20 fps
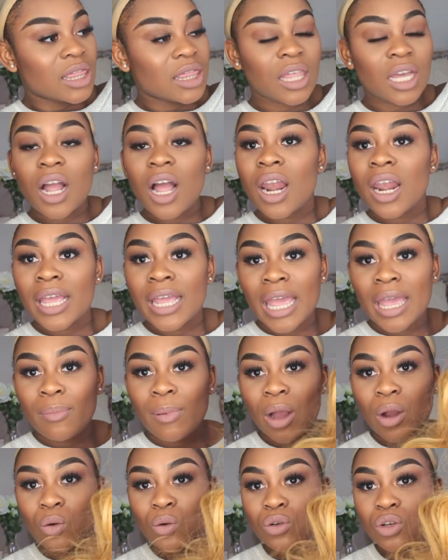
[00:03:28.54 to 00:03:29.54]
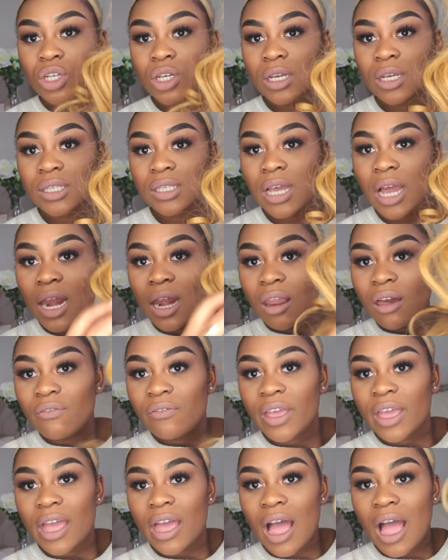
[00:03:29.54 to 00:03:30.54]
the color came out gorgeous. I
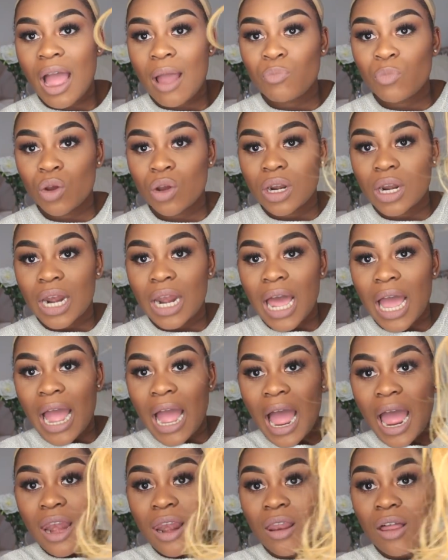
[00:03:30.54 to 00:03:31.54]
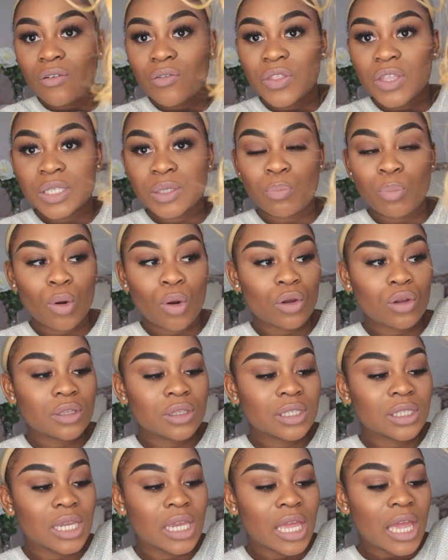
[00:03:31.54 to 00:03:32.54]
love it. I'm not going to lie, I love this
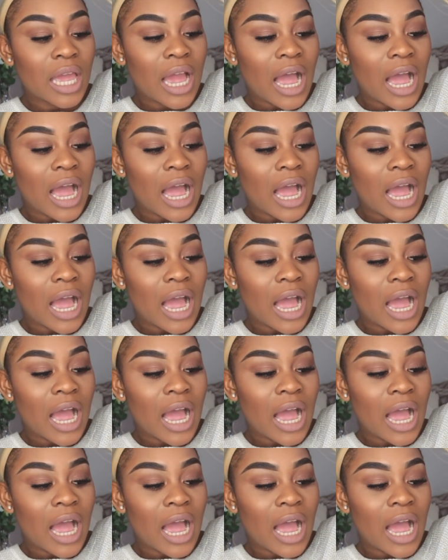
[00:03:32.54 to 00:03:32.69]
blonde.